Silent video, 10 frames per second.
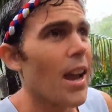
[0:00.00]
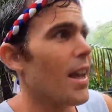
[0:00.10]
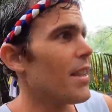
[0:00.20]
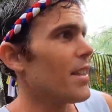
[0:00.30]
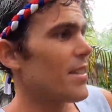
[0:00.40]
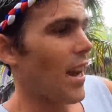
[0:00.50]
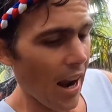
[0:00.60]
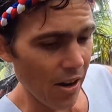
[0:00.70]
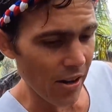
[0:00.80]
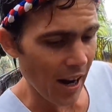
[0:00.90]
and the
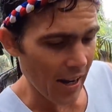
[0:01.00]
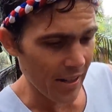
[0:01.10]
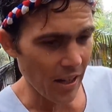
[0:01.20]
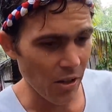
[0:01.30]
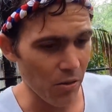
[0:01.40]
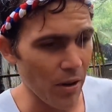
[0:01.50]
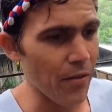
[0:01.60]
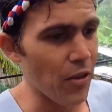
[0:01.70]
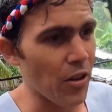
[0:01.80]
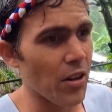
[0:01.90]
entire Cateel
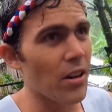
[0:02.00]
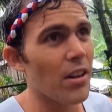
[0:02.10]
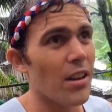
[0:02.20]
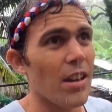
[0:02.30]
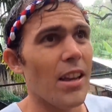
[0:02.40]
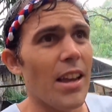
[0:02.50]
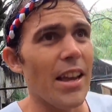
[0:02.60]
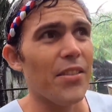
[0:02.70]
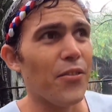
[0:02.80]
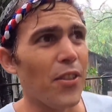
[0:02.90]
River
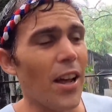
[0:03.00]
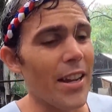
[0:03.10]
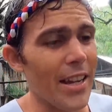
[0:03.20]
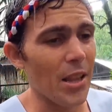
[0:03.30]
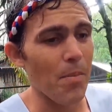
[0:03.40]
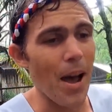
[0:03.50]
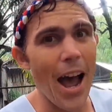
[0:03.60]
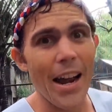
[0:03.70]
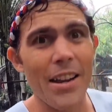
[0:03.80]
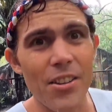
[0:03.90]
is flooding at the back.